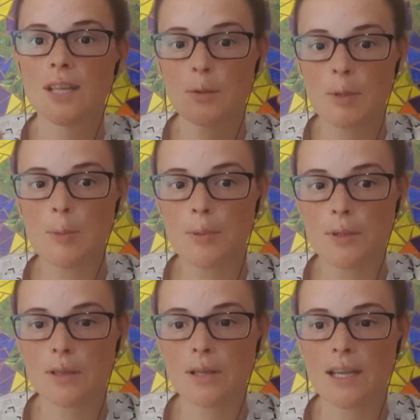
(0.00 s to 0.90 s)
that
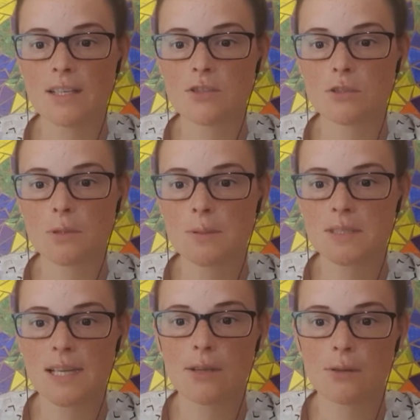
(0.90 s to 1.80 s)
people, and so it
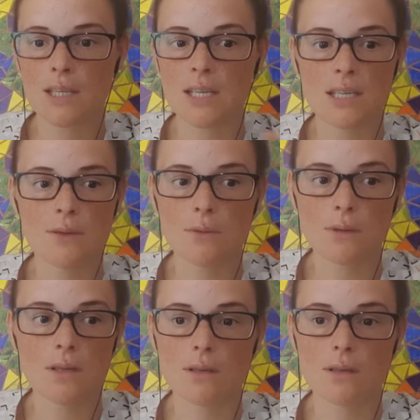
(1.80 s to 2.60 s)
was like, okay,